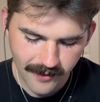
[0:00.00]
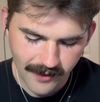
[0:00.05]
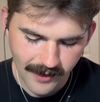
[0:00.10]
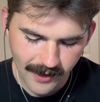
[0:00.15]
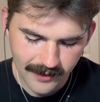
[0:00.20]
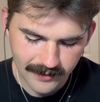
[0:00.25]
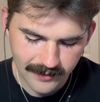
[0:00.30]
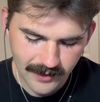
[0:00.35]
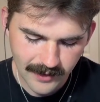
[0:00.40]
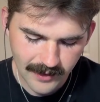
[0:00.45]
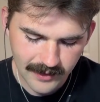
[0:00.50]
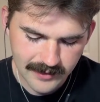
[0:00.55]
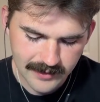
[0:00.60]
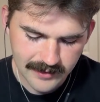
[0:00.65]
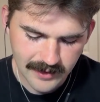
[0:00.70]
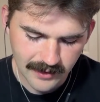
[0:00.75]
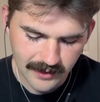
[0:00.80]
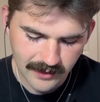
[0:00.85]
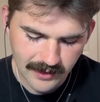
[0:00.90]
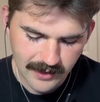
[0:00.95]
I think it's
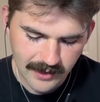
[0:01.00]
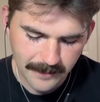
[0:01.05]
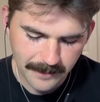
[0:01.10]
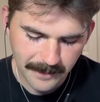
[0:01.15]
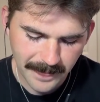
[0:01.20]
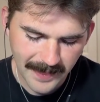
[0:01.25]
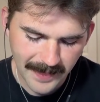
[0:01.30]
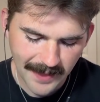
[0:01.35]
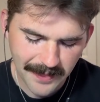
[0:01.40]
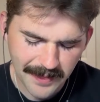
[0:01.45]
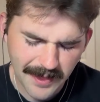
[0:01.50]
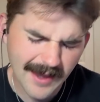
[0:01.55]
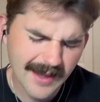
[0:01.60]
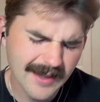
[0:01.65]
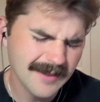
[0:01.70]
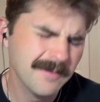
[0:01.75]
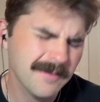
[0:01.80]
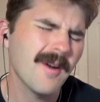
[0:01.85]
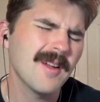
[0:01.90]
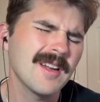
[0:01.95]
silly. I think
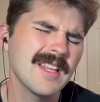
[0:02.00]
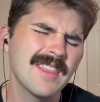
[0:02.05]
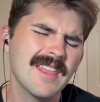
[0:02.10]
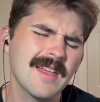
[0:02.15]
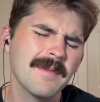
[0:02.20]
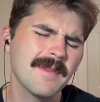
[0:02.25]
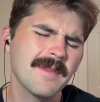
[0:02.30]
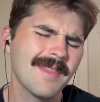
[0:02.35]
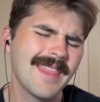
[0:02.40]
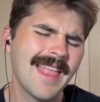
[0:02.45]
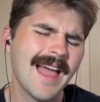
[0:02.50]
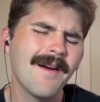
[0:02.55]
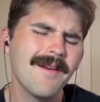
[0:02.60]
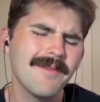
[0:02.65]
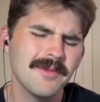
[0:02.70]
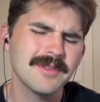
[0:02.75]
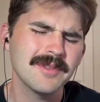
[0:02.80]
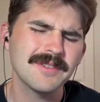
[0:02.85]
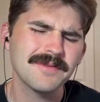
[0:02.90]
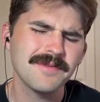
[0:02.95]
it's funny that now
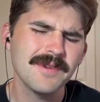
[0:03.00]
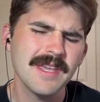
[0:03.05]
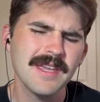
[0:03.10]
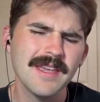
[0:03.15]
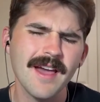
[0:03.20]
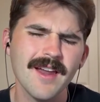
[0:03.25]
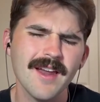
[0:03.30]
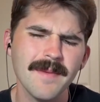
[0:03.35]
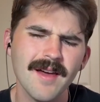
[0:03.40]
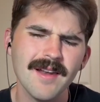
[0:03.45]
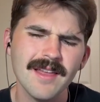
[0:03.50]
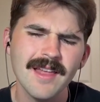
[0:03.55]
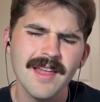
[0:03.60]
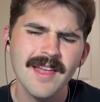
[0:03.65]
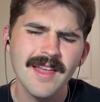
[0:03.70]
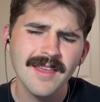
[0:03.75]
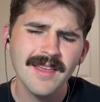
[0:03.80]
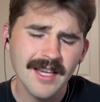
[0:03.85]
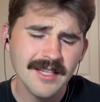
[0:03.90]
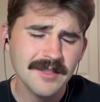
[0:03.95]
everyone's freaking out about it.
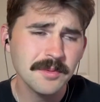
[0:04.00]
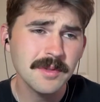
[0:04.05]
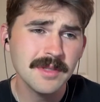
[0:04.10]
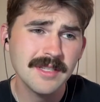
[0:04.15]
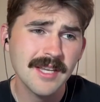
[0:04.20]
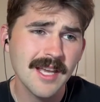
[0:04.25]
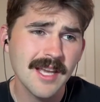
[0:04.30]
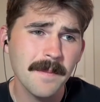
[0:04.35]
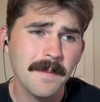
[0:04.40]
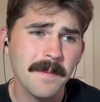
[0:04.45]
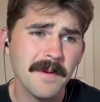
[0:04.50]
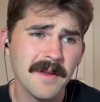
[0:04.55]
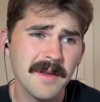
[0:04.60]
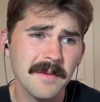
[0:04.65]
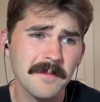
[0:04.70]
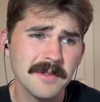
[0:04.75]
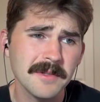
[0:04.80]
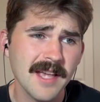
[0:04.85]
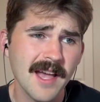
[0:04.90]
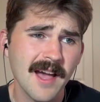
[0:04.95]
Guess when
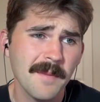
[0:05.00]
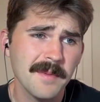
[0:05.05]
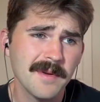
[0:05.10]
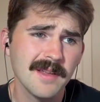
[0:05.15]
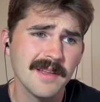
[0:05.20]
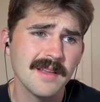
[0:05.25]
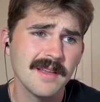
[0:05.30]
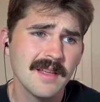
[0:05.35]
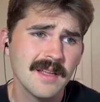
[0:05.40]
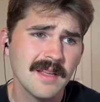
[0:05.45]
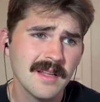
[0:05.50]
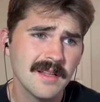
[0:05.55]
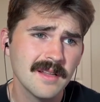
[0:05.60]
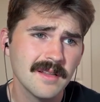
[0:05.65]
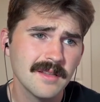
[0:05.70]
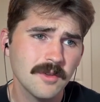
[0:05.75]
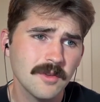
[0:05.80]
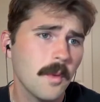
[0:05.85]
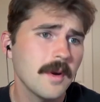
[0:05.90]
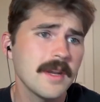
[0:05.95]
tampering was happening?
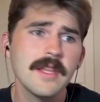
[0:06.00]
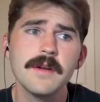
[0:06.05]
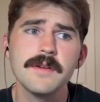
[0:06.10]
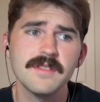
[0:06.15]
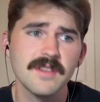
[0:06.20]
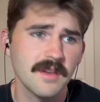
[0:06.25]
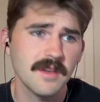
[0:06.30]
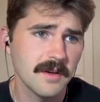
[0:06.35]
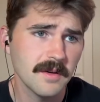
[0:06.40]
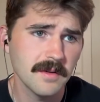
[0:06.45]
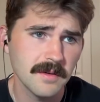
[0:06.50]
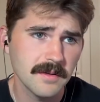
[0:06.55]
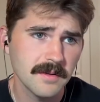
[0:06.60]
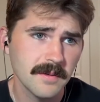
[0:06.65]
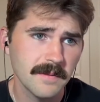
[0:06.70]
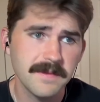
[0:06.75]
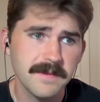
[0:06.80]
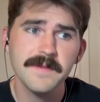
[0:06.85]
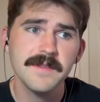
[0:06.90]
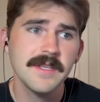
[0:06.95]
20 years ago,
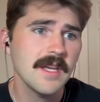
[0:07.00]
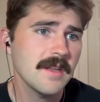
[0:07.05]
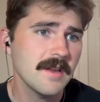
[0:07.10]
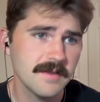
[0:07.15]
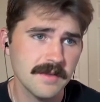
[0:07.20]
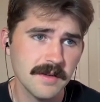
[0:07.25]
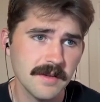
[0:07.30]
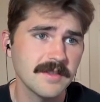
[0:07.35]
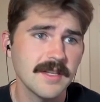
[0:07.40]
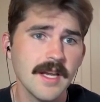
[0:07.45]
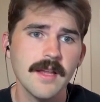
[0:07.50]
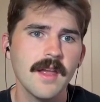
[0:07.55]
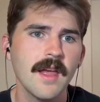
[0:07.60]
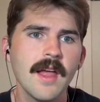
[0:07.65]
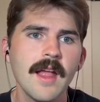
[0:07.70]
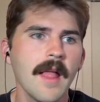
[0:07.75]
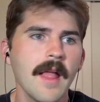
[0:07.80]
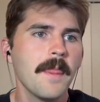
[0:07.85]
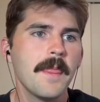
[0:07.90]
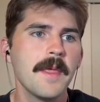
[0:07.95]
15 years ago.
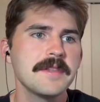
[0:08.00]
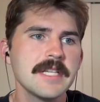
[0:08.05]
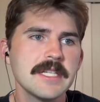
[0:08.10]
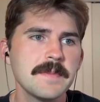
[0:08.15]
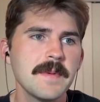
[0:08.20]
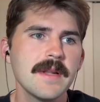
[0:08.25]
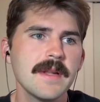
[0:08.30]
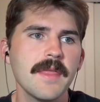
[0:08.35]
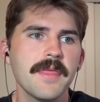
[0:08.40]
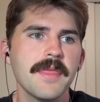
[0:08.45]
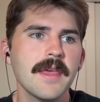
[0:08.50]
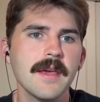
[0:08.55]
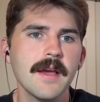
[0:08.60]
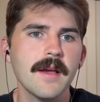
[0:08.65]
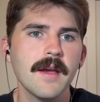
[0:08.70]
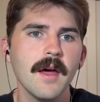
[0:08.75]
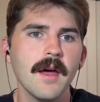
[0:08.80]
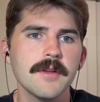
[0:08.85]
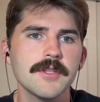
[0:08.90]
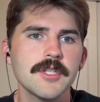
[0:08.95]
This has been a thing
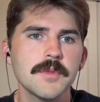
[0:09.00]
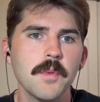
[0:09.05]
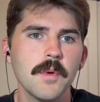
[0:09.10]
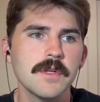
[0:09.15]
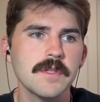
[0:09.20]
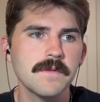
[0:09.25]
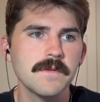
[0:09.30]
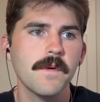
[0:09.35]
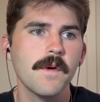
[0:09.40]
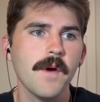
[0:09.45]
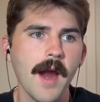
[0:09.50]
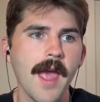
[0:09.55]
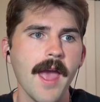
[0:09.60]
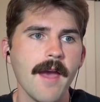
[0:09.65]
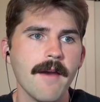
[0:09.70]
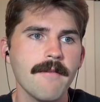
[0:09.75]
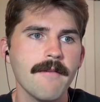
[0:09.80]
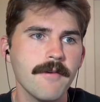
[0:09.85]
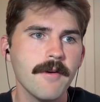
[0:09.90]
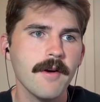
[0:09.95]
in college sports
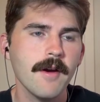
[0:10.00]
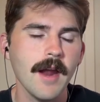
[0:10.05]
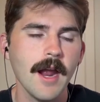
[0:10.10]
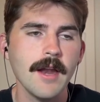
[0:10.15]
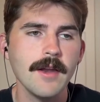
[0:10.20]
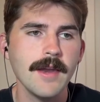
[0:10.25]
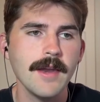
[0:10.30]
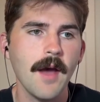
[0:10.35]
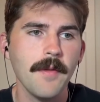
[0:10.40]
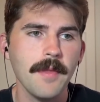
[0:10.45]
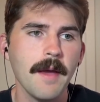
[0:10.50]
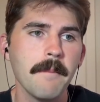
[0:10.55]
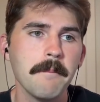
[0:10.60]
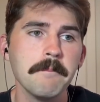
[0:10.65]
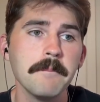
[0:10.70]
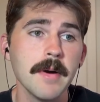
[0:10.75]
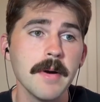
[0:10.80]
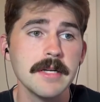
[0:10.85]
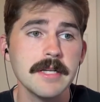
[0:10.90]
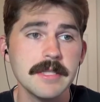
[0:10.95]
forever, and now
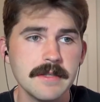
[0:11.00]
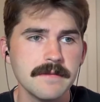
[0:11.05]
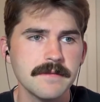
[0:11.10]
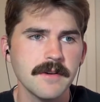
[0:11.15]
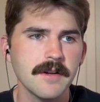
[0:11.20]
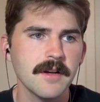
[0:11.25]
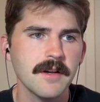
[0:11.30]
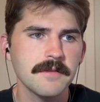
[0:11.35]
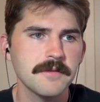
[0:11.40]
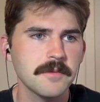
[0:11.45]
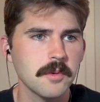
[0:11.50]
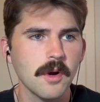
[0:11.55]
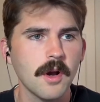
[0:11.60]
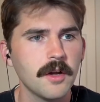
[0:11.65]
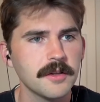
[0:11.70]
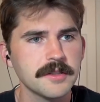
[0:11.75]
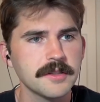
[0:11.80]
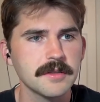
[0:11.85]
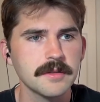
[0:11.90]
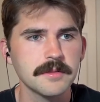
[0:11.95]
that money's involved, we're
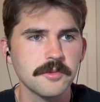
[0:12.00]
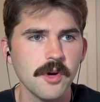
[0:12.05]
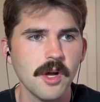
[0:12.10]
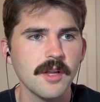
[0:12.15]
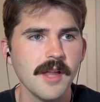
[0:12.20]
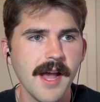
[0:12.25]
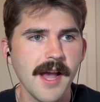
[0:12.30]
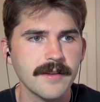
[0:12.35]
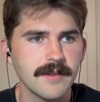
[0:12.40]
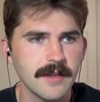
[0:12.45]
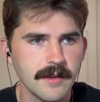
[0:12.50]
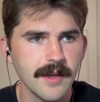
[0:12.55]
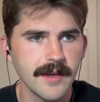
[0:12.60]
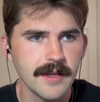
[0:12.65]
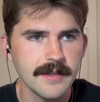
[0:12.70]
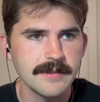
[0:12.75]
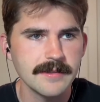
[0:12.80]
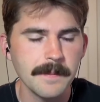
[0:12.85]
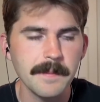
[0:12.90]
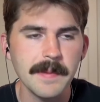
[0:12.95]
all acting
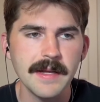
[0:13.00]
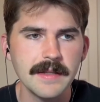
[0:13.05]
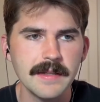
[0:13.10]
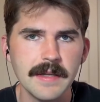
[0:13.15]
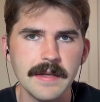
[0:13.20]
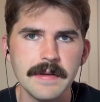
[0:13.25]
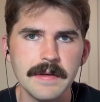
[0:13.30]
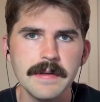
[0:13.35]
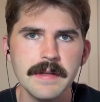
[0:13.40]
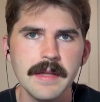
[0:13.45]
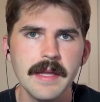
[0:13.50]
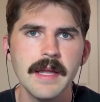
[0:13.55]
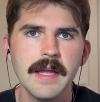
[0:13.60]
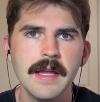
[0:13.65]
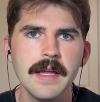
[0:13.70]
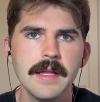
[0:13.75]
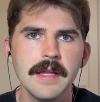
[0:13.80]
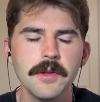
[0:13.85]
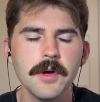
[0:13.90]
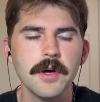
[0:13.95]
like it's a big deal.
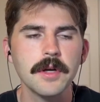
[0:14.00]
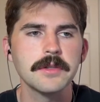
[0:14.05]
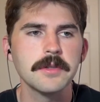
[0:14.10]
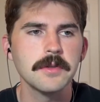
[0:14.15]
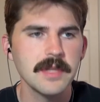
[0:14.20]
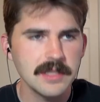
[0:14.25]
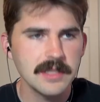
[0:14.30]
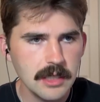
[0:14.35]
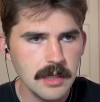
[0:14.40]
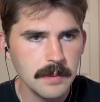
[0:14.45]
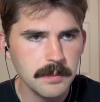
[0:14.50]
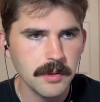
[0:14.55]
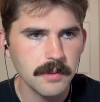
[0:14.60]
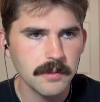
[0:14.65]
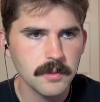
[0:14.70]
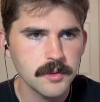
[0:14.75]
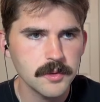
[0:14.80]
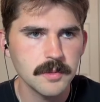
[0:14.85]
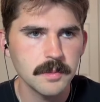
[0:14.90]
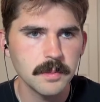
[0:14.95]
Look, do they need to put
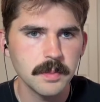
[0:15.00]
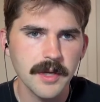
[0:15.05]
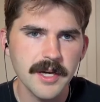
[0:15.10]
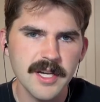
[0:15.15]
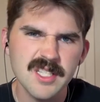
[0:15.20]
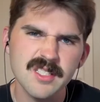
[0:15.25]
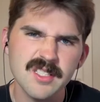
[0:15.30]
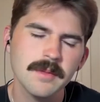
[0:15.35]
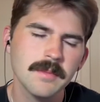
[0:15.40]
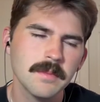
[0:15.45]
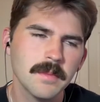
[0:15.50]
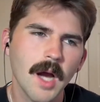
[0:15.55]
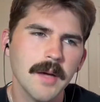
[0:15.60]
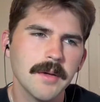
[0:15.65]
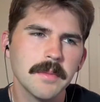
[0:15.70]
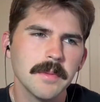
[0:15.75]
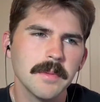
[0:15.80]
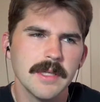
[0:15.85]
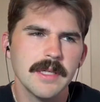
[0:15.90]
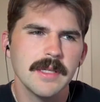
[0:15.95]
rules in place?
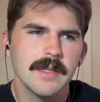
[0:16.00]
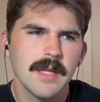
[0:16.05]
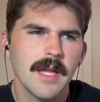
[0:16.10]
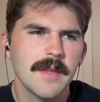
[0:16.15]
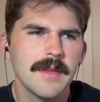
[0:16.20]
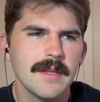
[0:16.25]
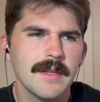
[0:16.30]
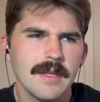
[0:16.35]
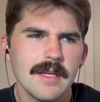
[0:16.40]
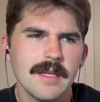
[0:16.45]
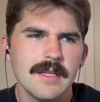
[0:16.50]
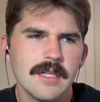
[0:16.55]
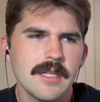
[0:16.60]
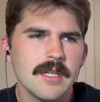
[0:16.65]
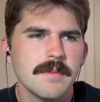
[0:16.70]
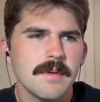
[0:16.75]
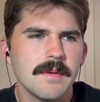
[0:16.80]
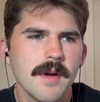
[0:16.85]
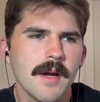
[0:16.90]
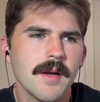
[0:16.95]
Probably. I think things
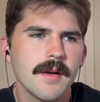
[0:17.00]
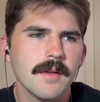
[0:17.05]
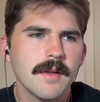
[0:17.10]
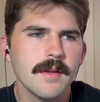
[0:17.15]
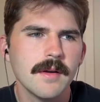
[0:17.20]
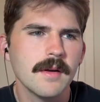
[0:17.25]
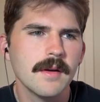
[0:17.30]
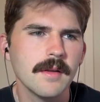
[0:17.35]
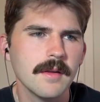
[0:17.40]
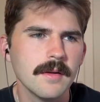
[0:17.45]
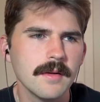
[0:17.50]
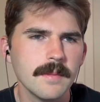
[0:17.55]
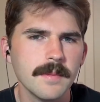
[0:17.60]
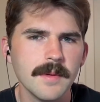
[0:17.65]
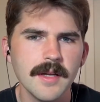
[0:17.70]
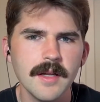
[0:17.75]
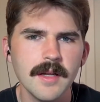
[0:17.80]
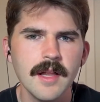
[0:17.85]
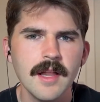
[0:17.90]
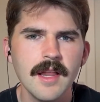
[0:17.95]
need to be regulated a little
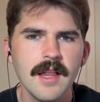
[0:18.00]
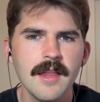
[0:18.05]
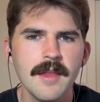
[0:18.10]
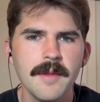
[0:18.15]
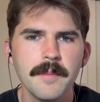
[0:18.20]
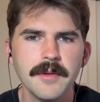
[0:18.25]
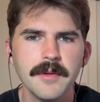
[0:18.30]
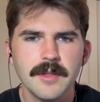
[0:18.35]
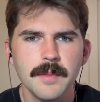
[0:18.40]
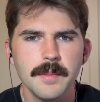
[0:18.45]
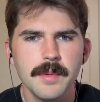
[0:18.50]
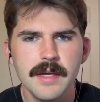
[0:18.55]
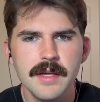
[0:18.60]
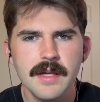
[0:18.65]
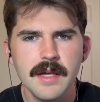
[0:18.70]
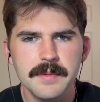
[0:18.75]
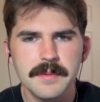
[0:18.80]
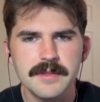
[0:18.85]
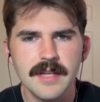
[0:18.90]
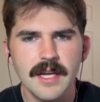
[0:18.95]
bit. But to
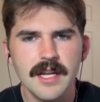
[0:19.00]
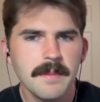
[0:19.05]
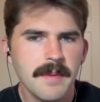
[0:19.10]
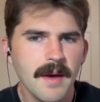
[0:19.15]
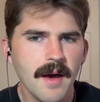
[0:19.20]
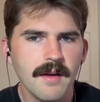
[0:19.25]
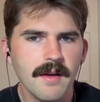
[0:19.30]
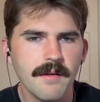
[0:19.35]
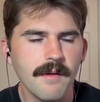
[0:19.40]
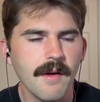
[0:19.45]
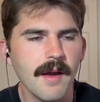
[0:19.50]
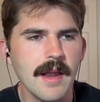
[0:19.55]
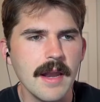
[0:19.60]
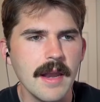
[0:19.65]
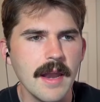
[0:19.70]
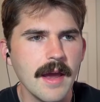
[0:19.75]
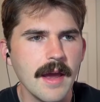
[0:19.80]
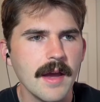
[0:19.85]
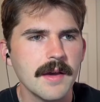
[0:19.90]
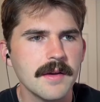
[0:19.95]
be upset about it
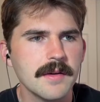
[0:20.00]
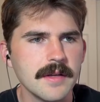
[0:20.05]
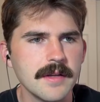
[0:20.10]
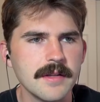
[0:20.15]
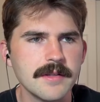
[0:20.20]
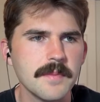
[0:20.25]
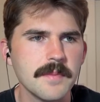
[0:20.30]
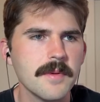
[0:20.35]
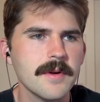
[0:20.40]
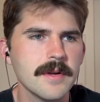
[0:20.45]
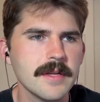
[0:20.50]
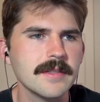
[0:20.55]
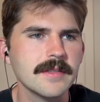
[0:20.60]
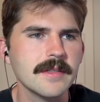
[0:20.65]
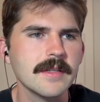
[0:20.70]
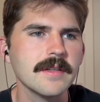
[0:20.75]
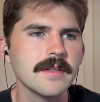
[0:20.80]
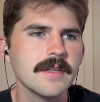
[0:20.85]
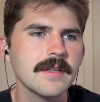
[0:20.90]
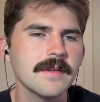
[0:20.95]
right now is pretty
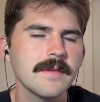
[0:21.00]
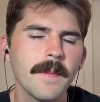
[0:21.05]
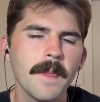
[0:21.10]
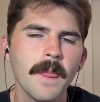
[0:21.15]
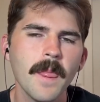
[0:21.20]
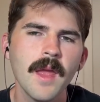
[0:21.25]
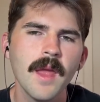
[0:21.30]
silly.